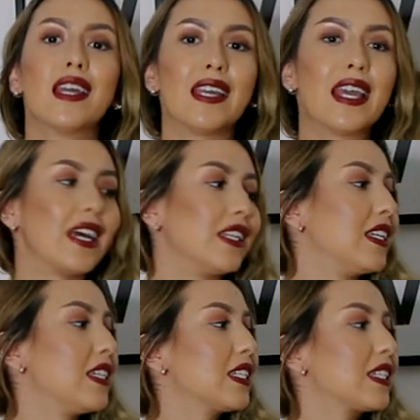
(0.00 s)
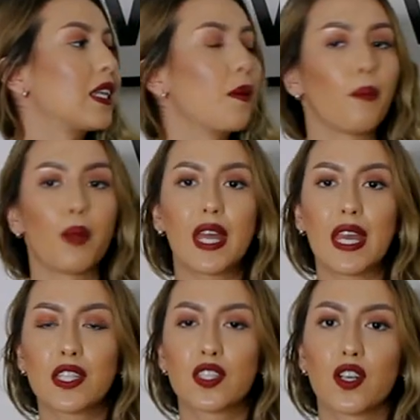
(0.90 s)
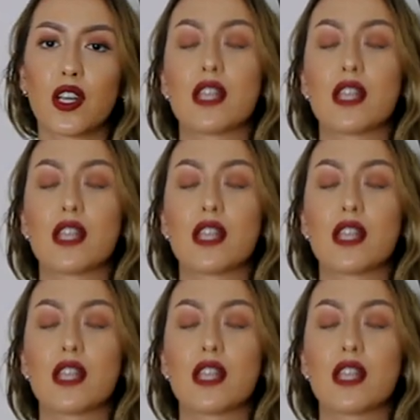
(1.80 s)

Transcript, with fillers: get. This blazer